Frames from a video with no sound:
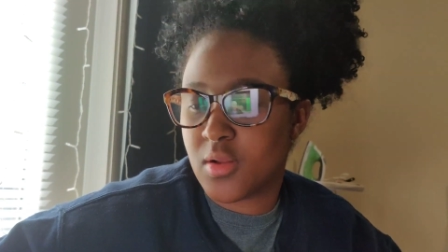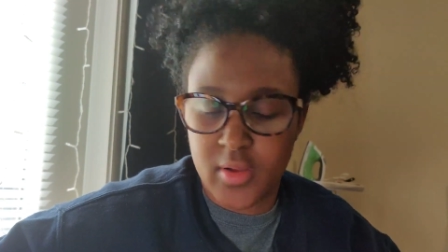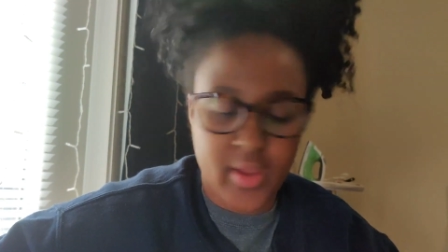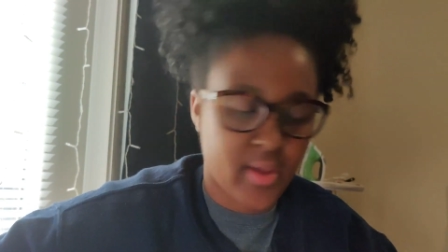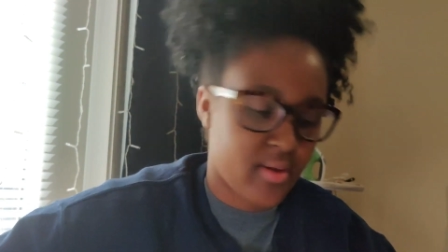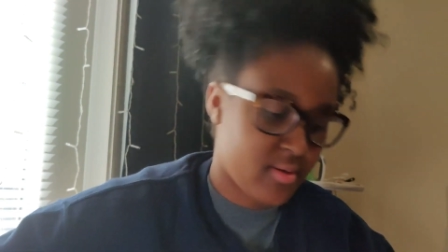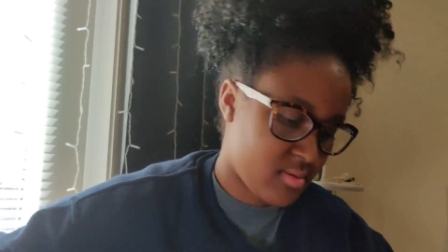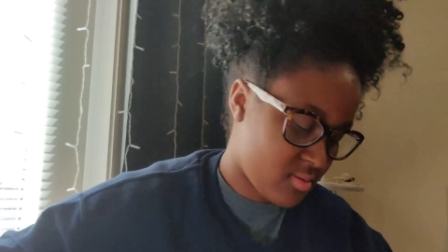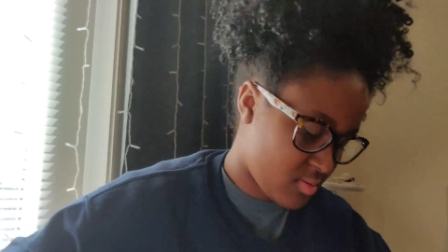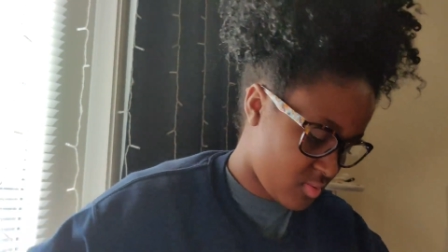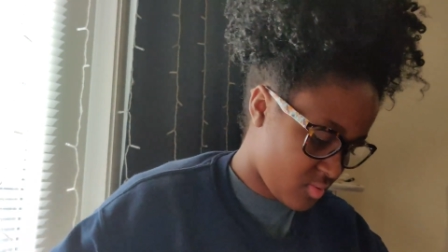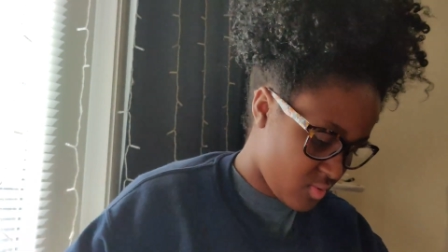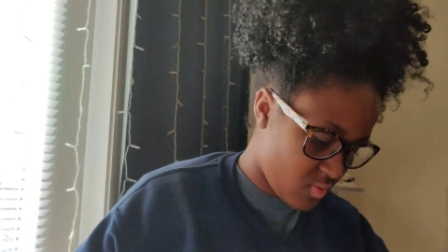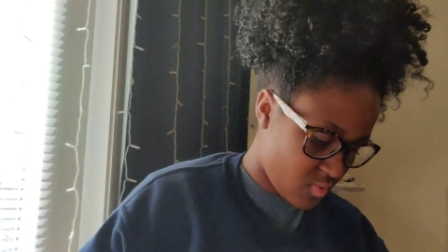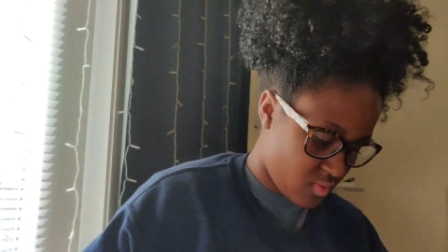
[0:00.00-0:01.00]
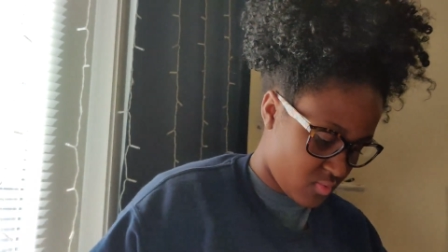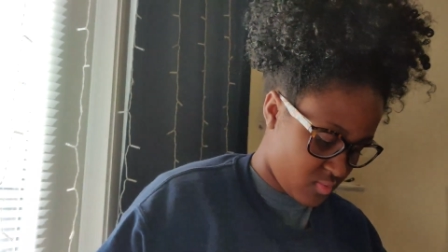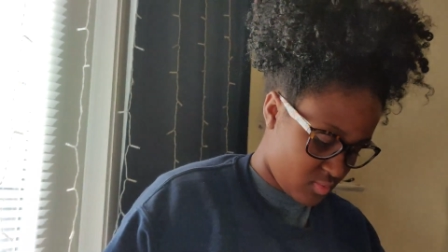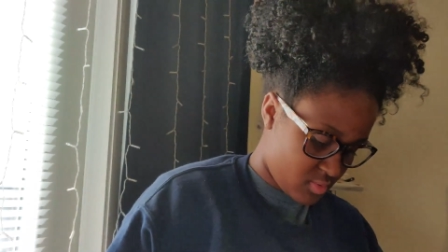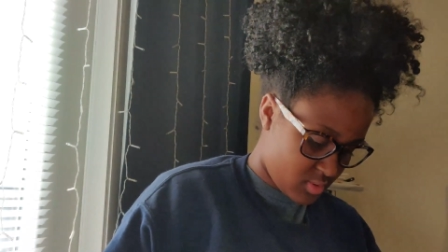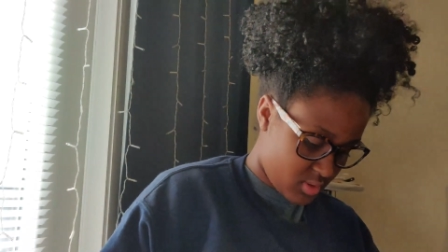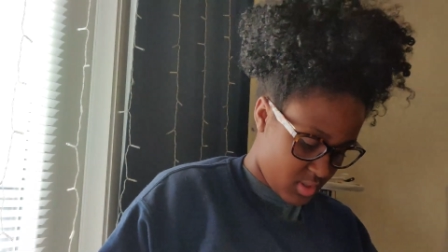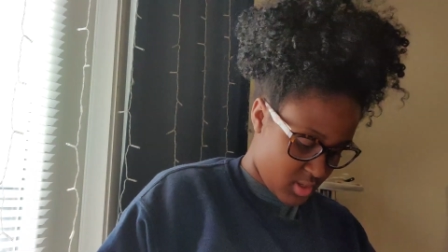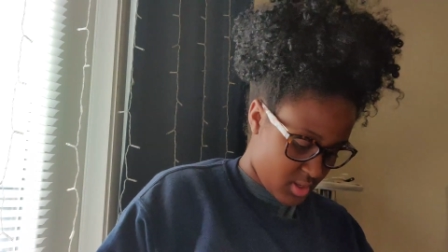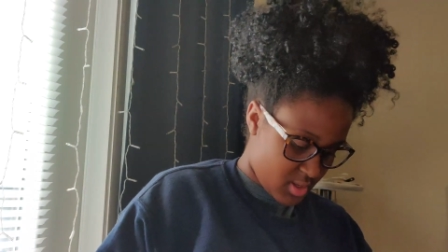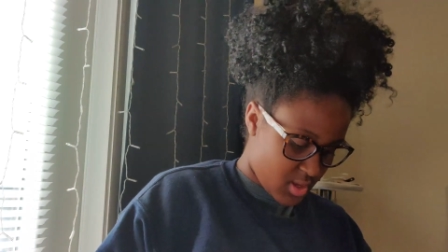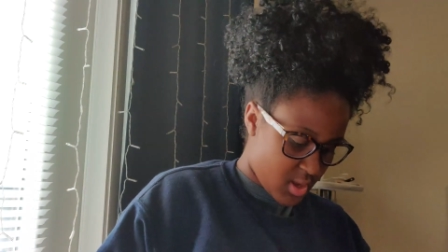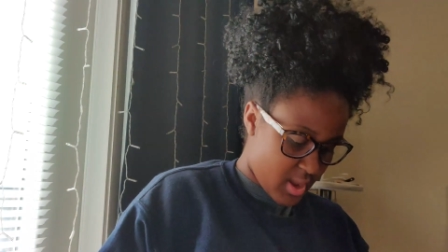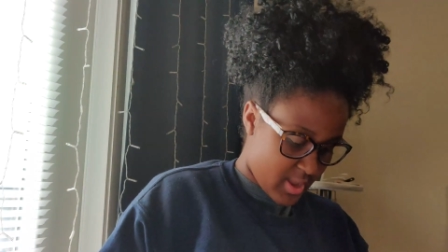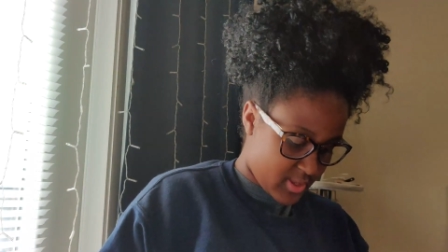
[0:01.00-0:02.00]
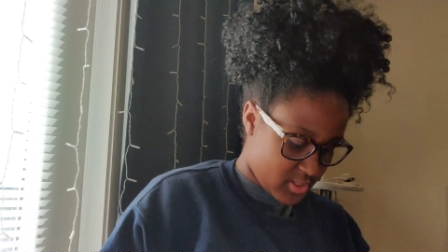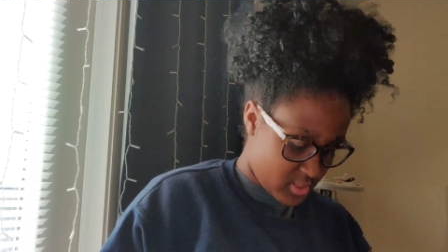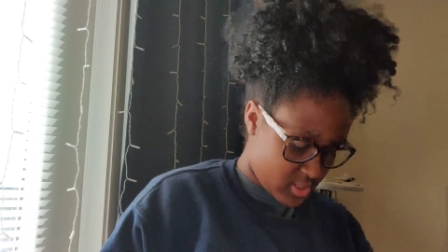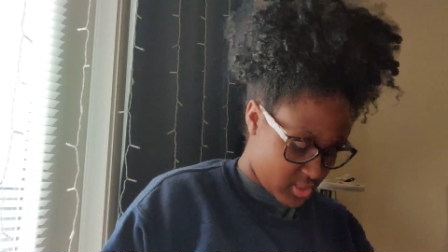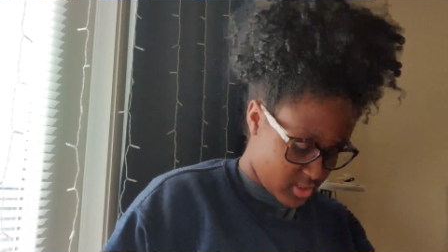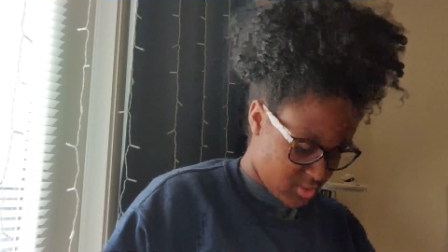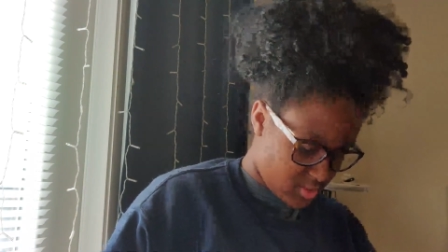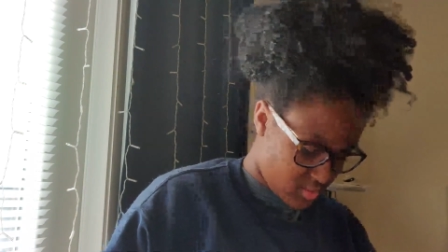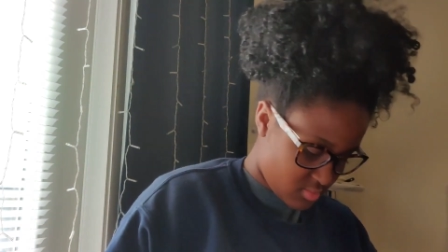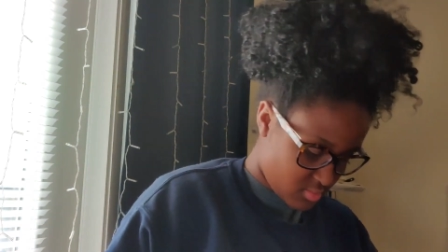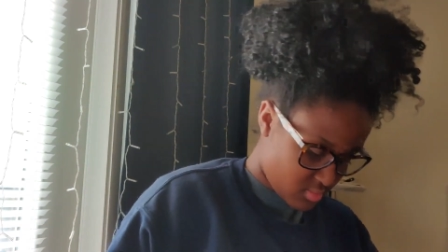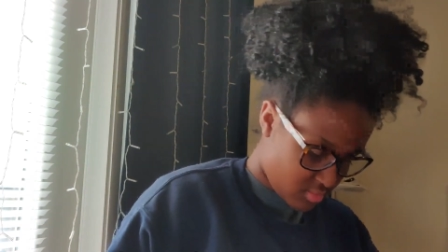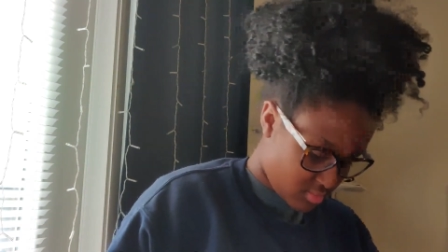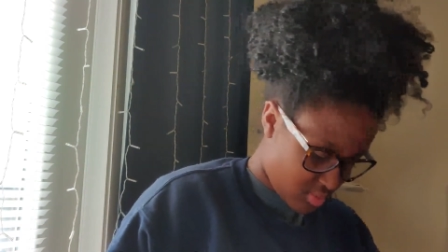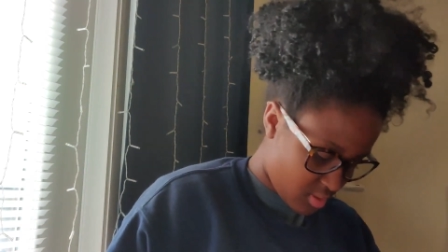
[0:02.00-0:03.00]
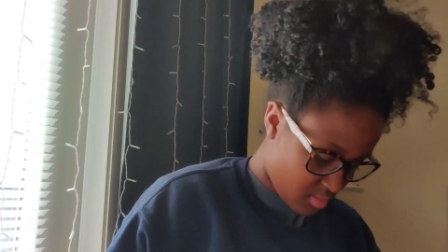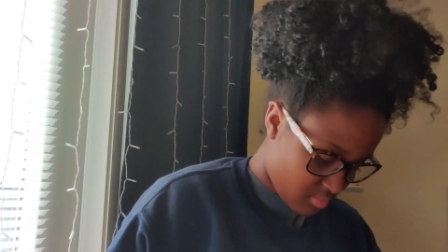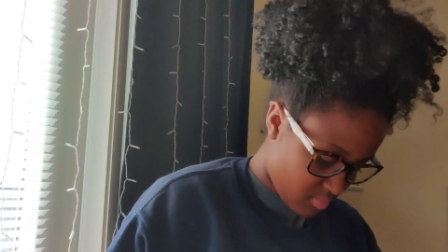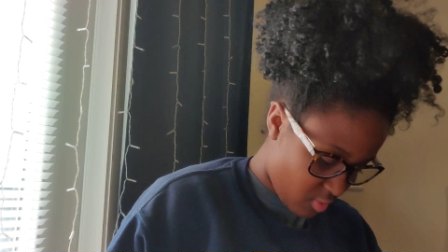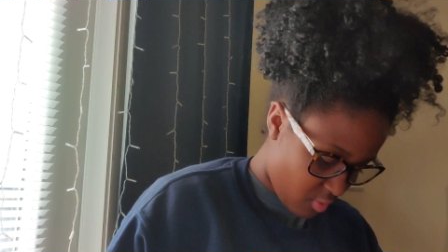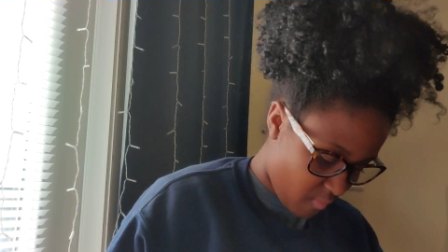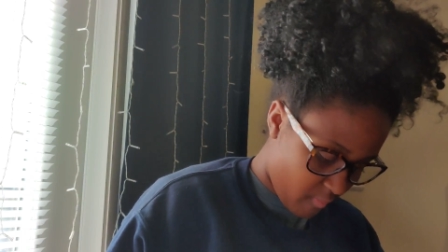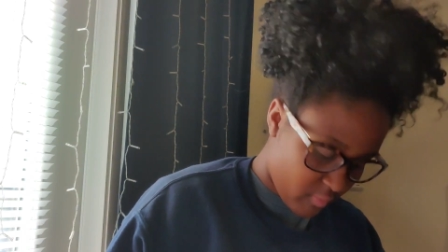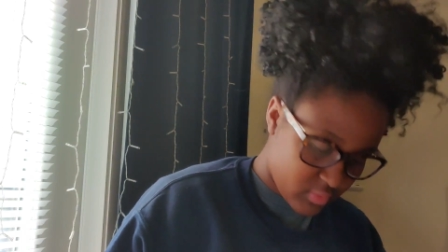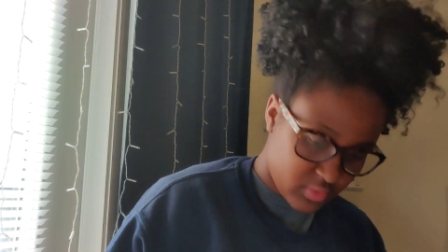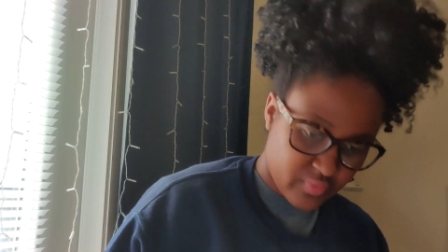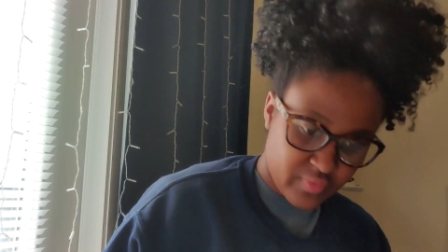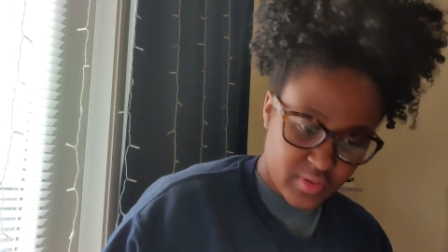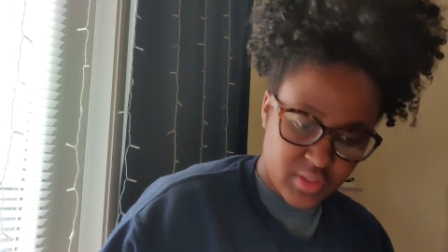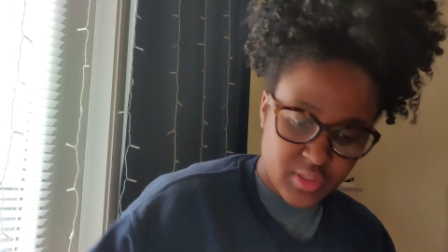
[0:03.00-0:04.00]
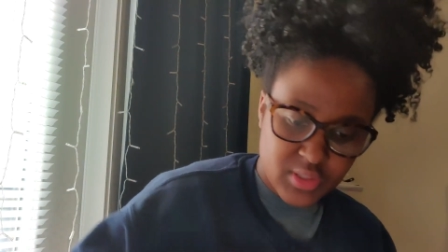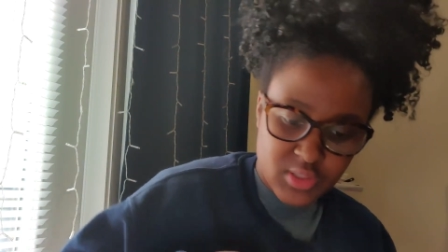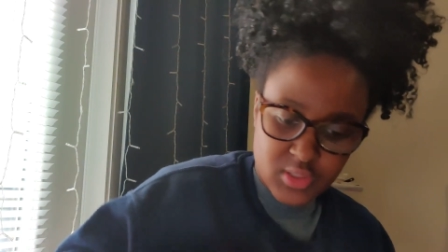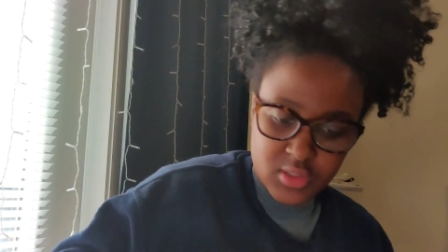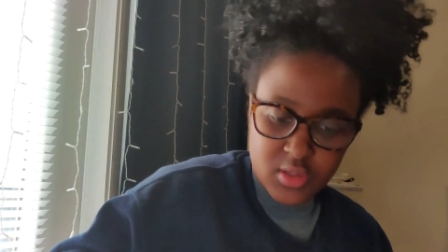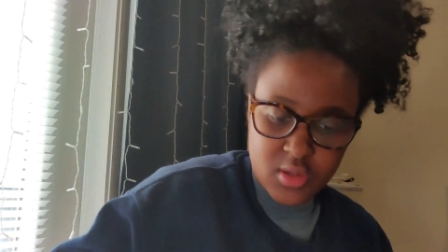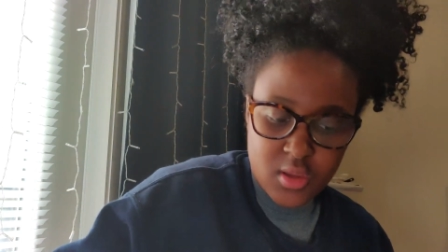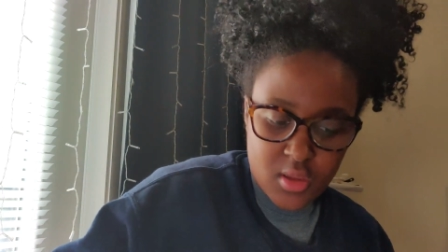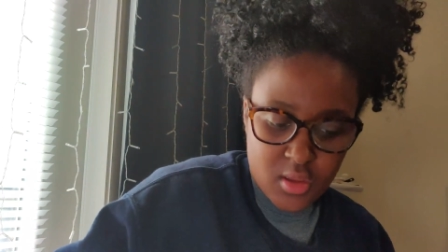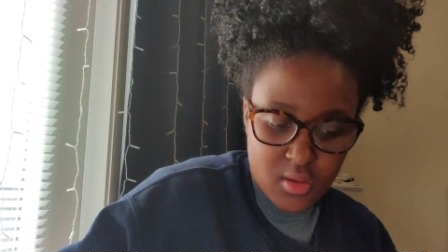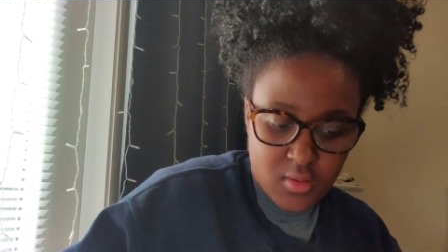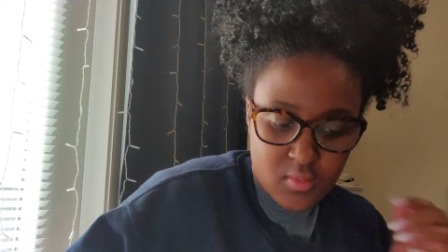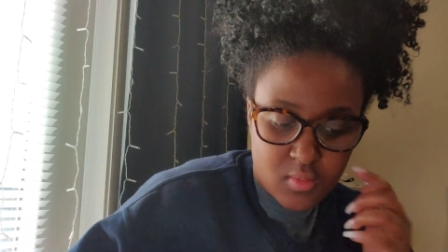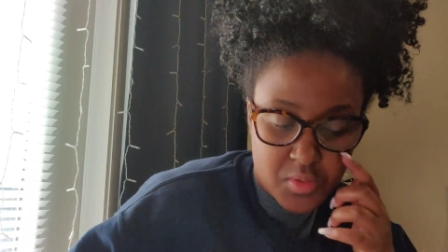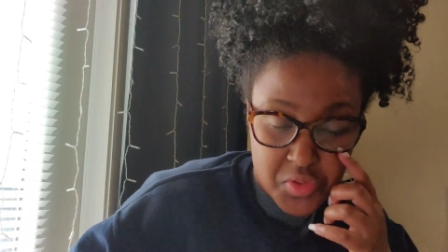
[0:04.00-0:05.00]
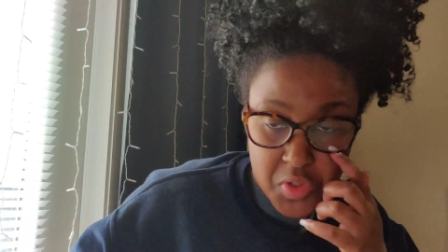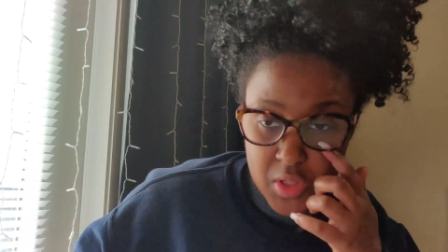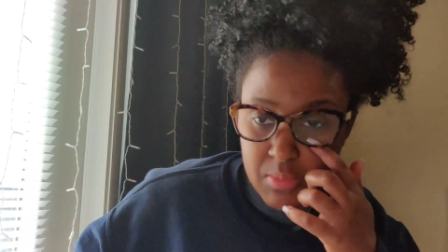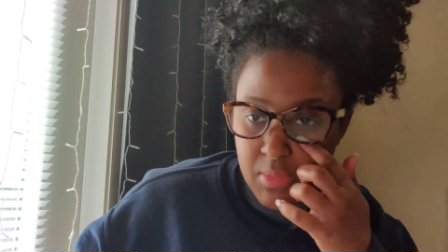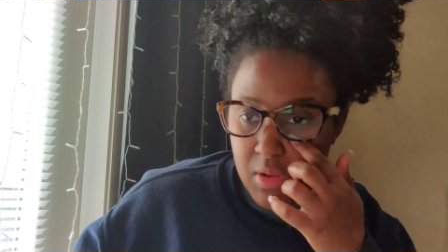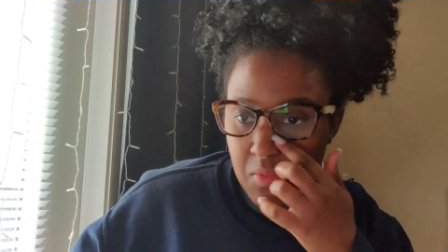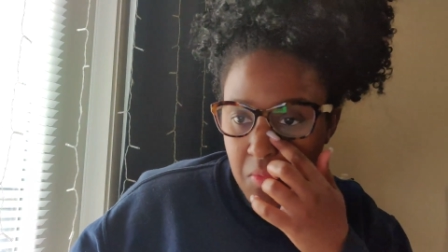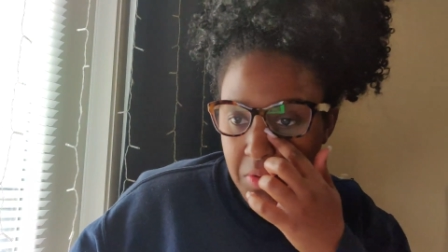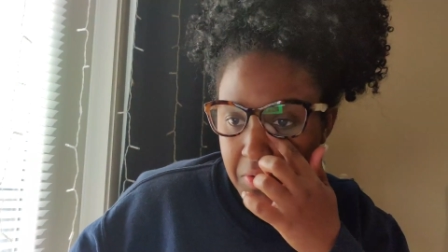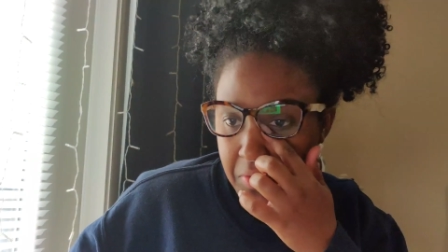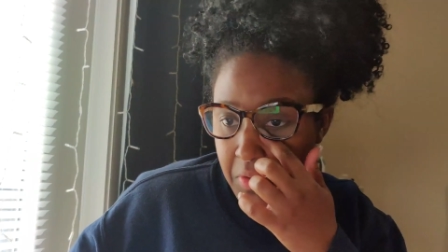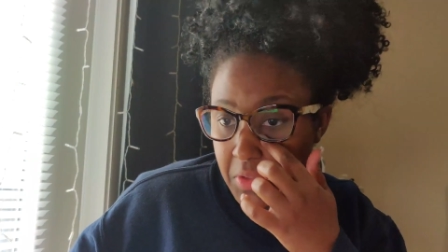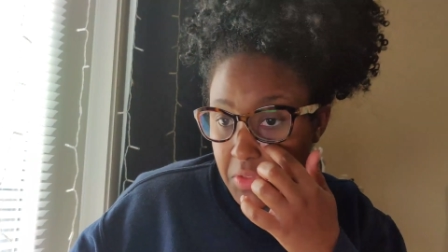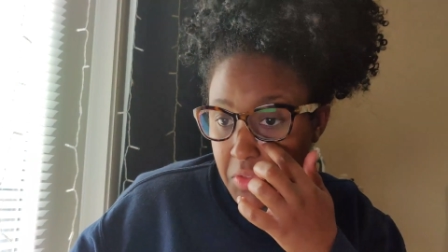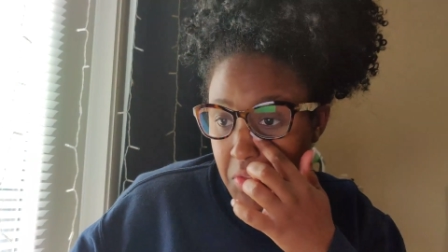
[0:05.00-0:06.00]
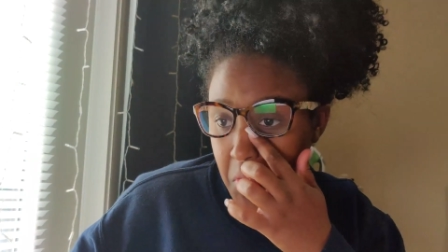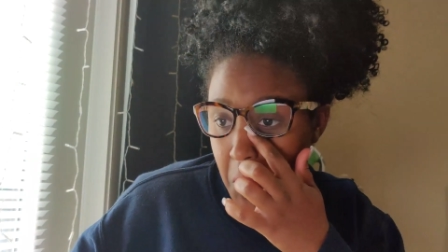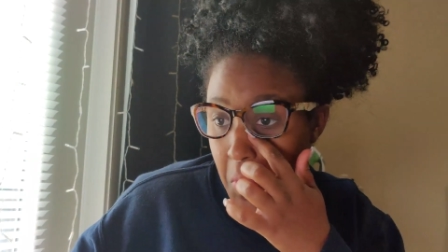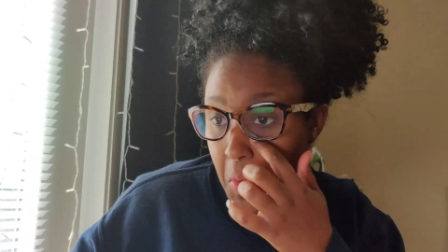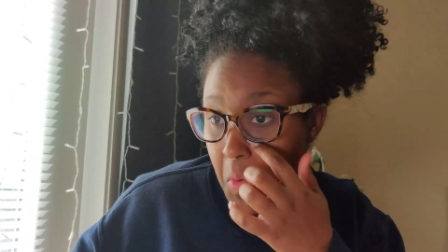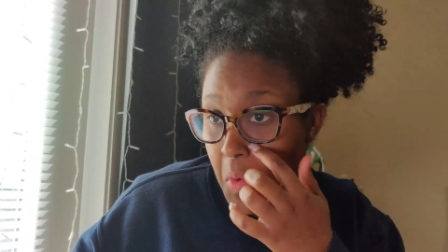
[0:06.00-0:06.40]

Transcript: Okay. Cool. Gotcha. I'm almost finished with all my work, so.